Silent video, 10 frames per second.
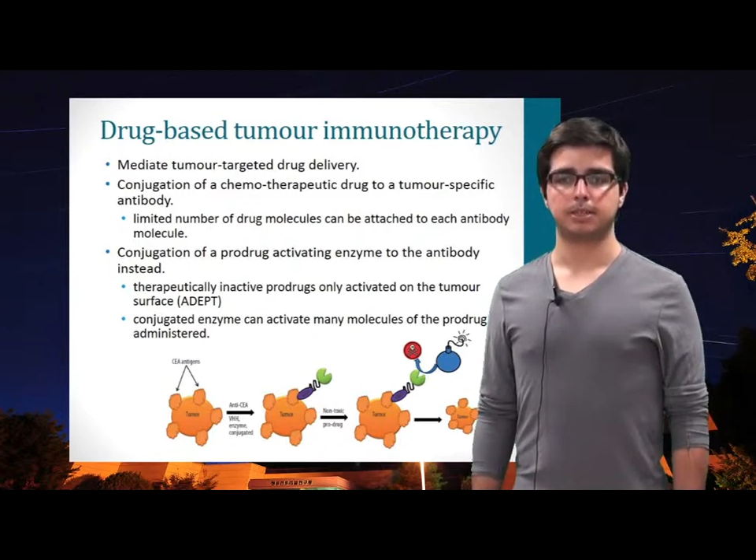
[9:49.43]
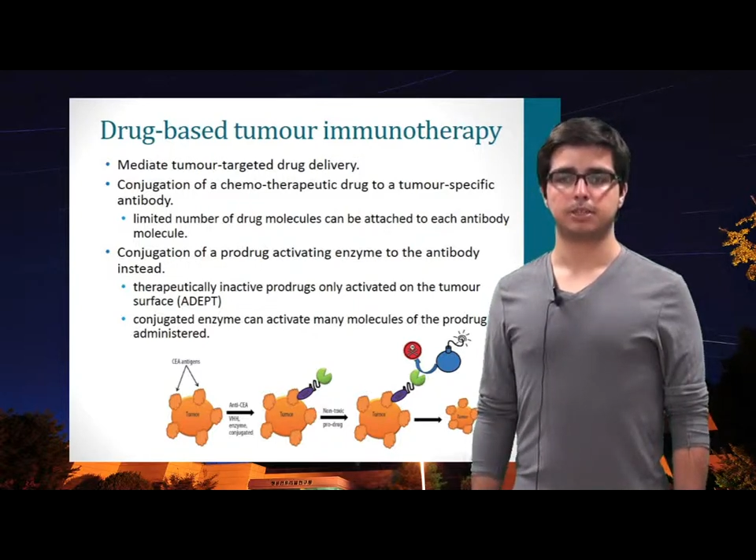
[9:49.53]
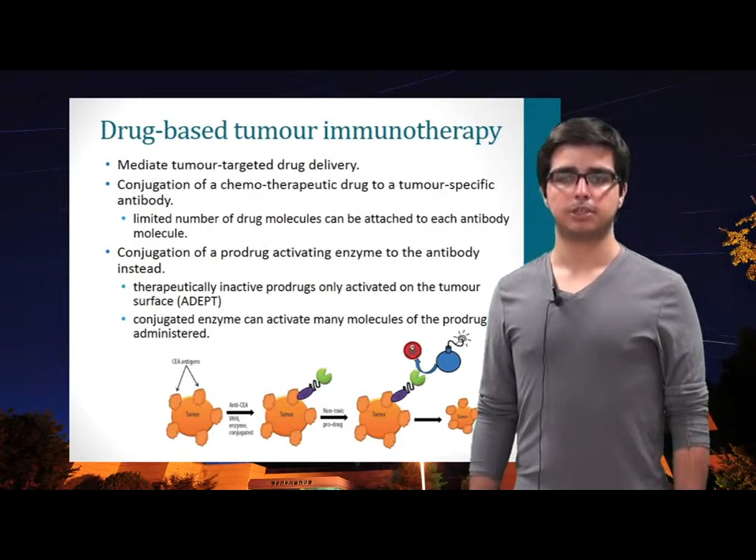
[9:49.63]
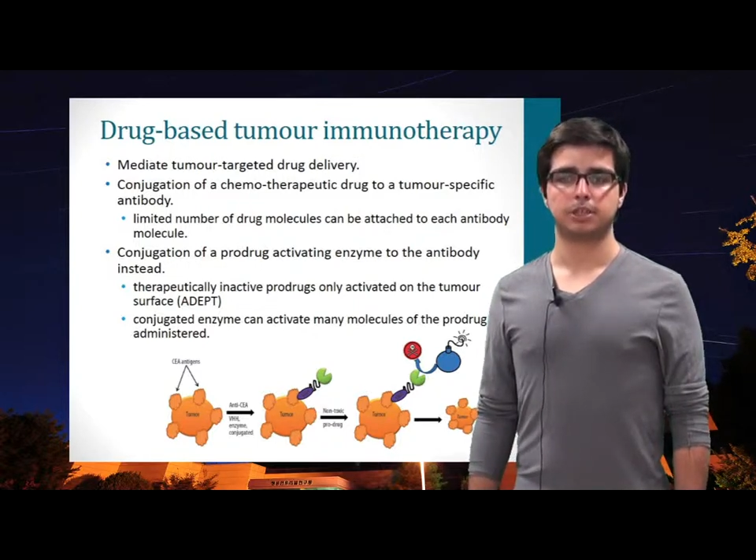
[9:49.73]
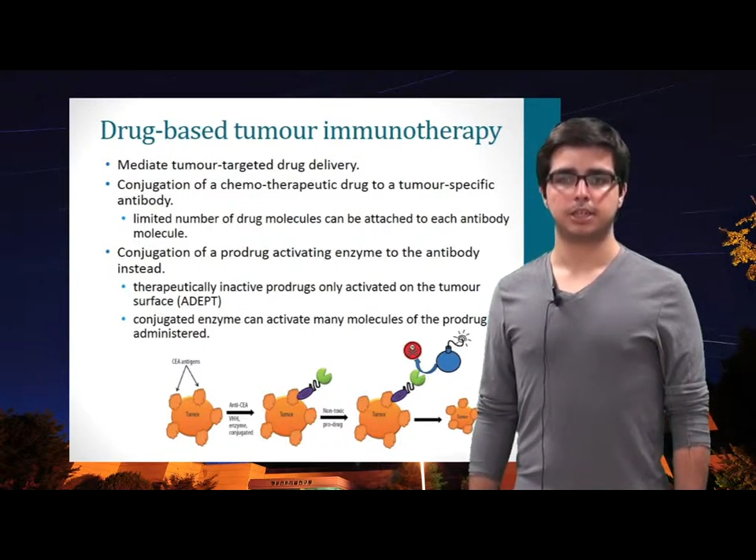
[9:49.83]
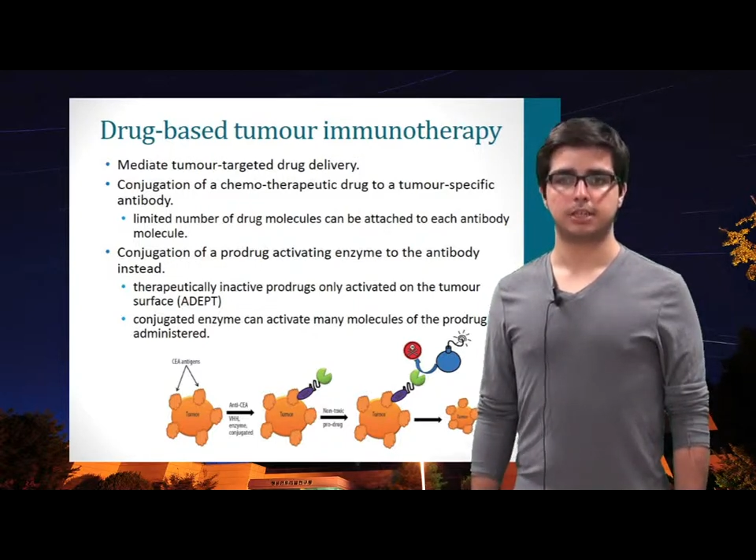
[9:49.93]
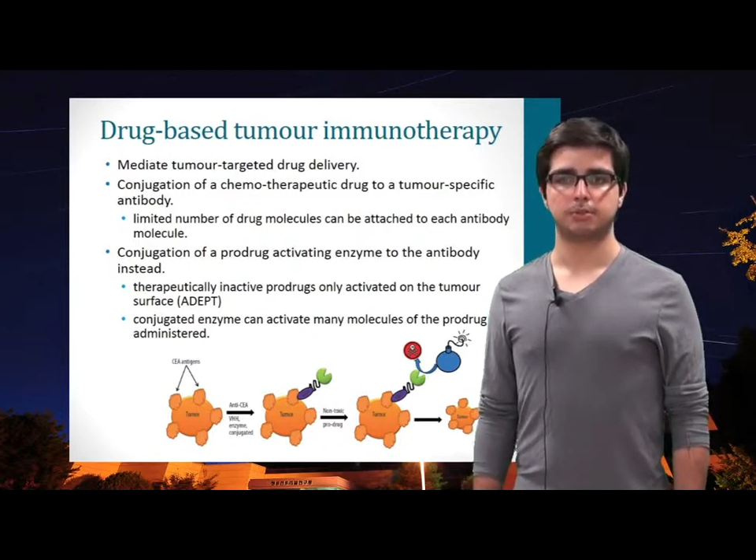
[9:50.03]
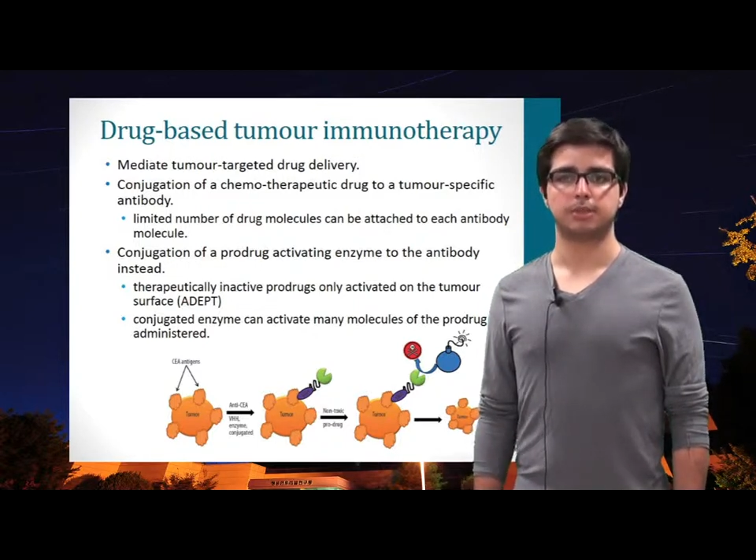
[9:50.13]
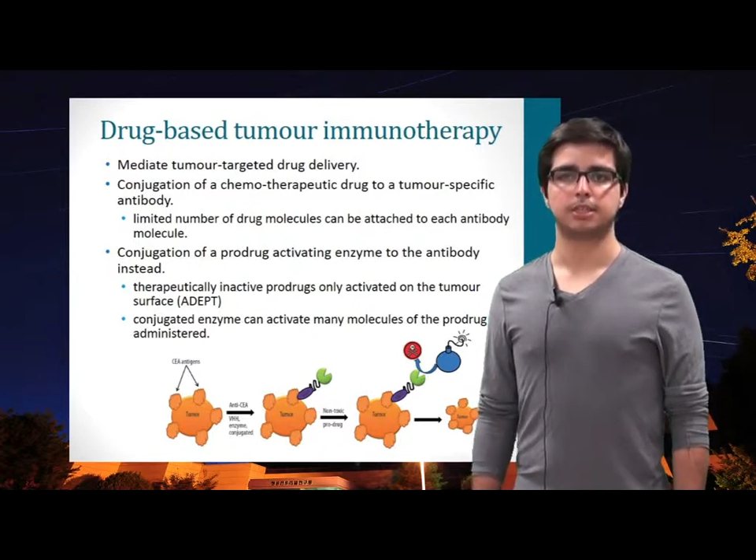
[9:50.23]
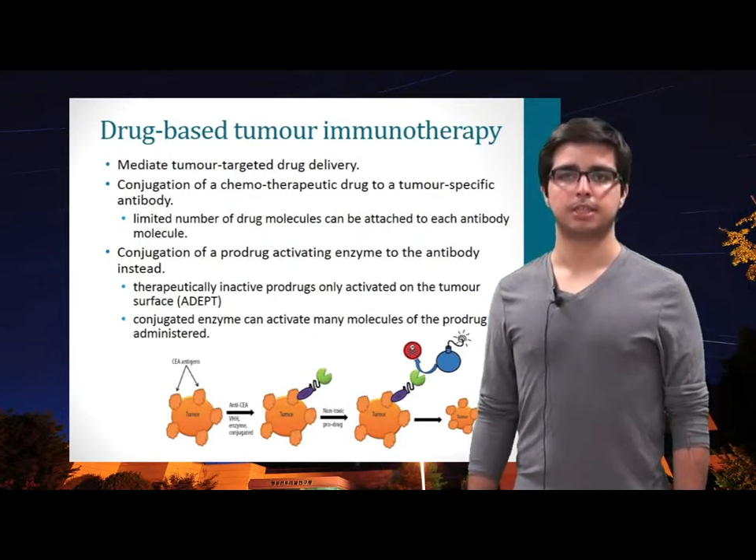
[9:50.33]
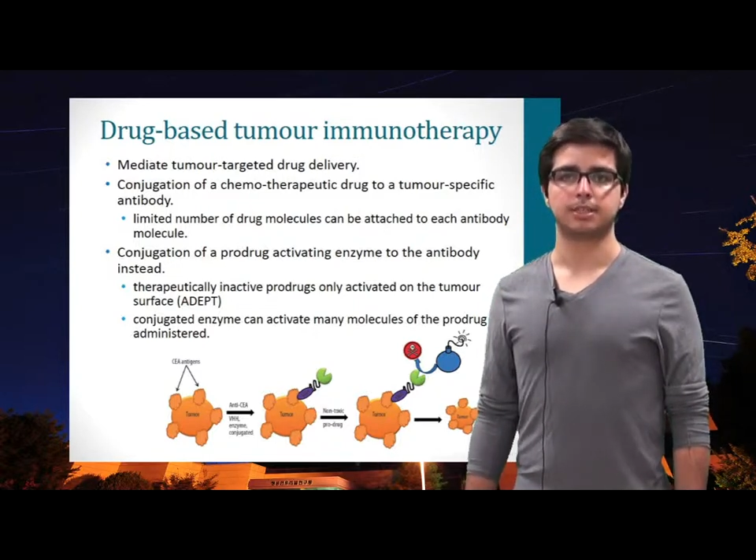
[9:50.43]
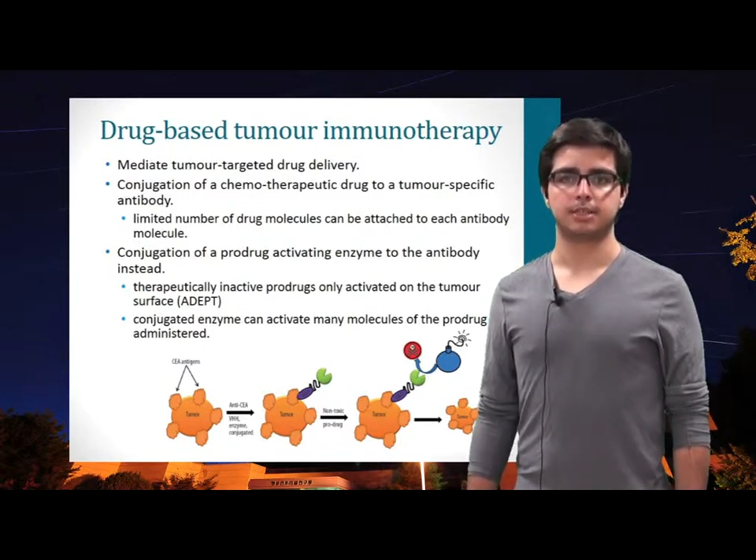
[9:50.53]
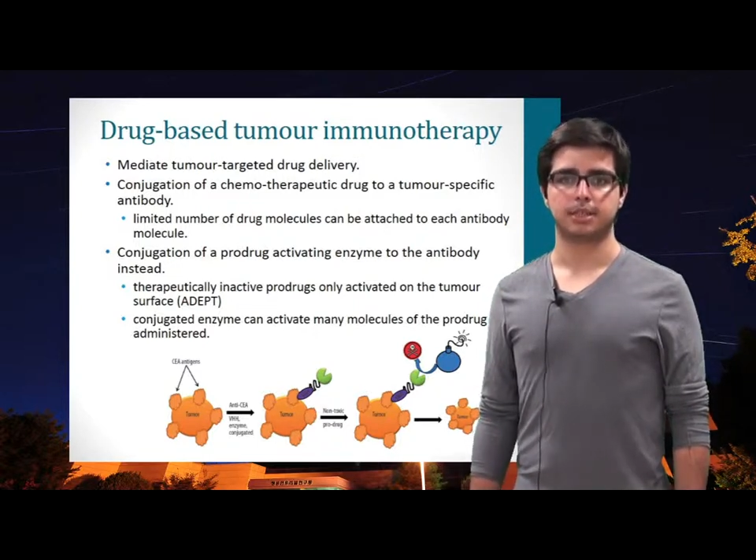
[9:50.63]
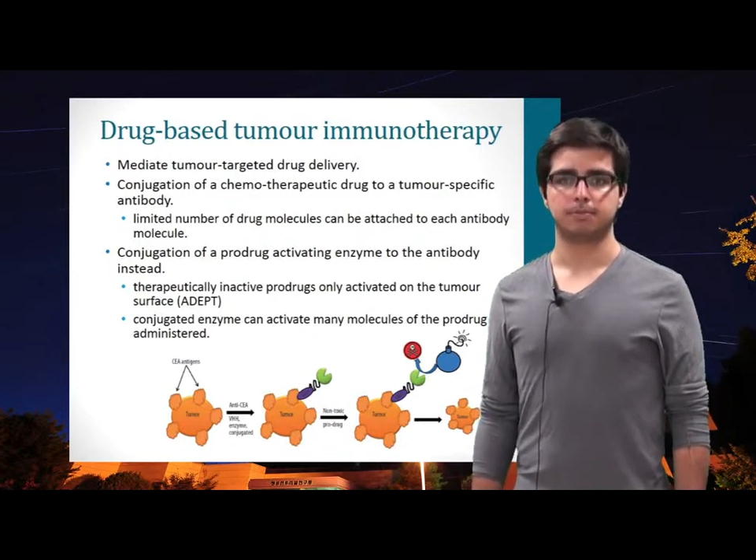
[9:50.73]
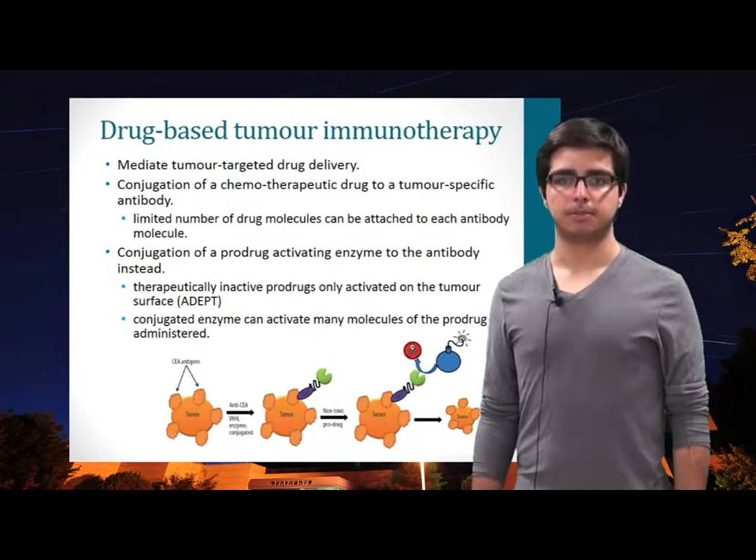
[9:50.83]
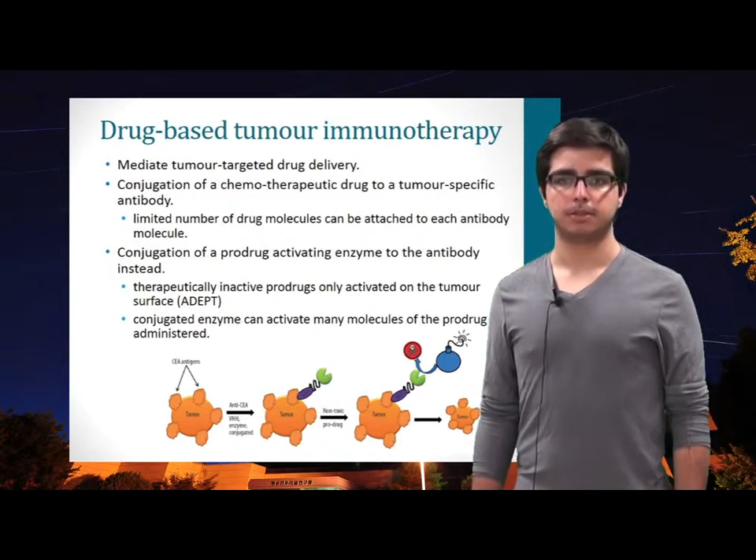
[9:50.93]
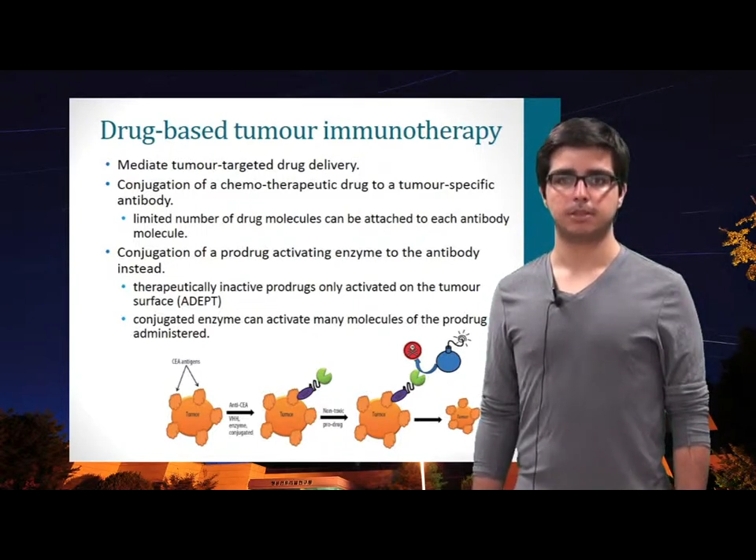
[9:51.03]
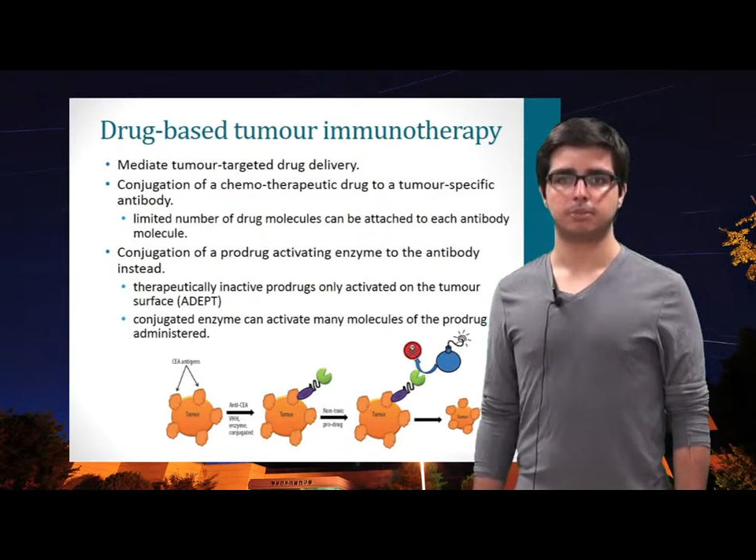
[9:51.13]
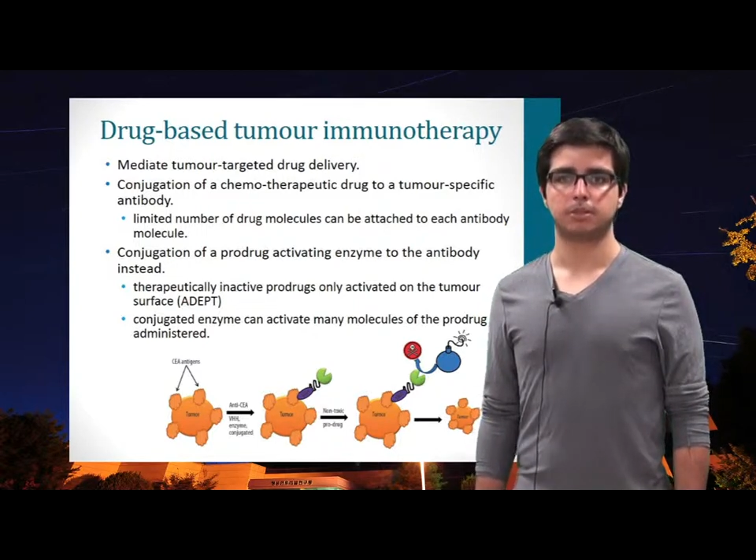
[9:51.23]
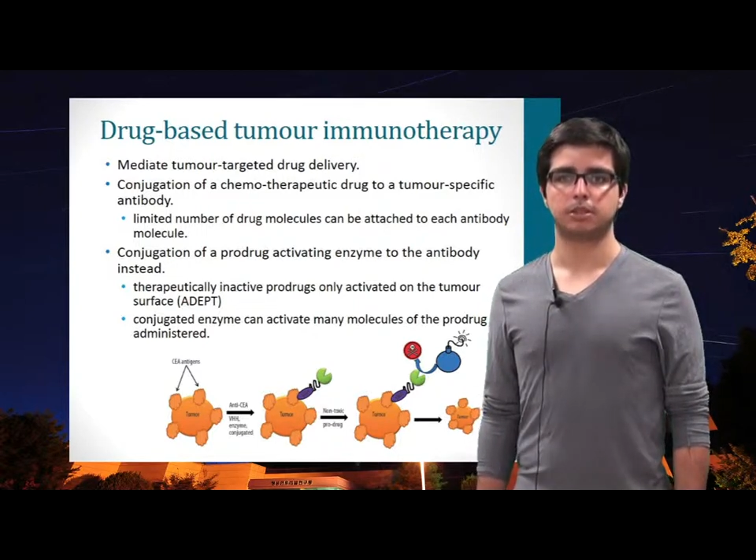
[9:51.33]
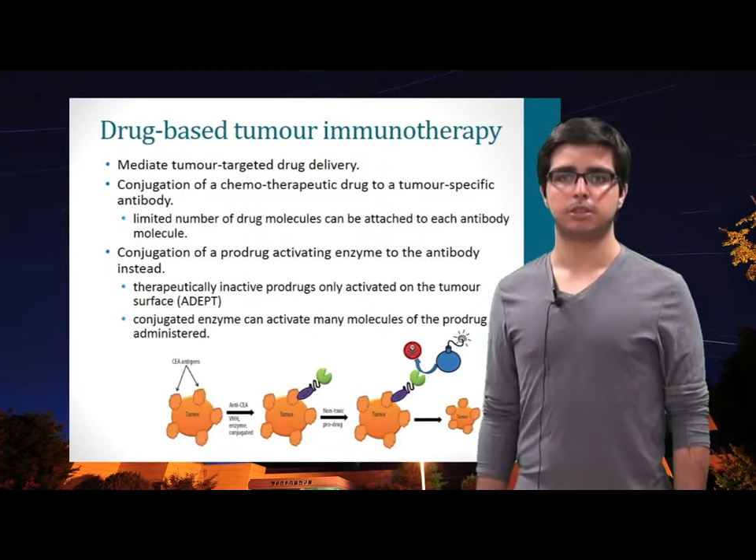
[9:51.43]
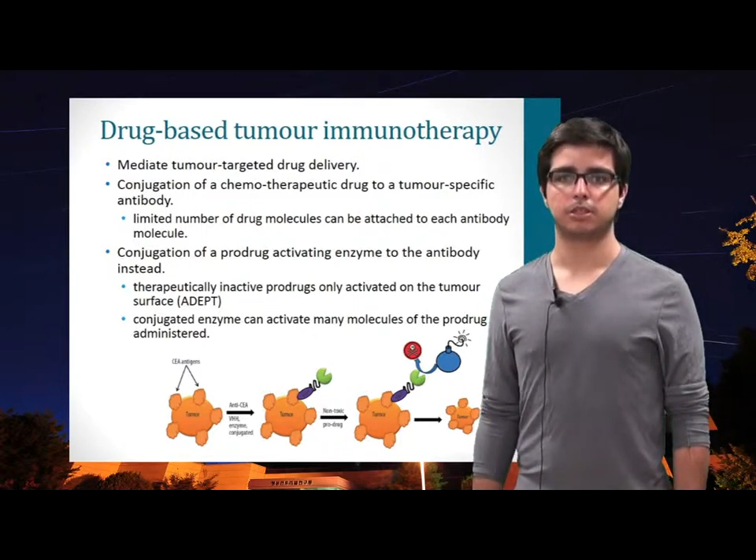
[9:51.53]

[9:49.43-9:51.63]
conjugated with this enzyme, it will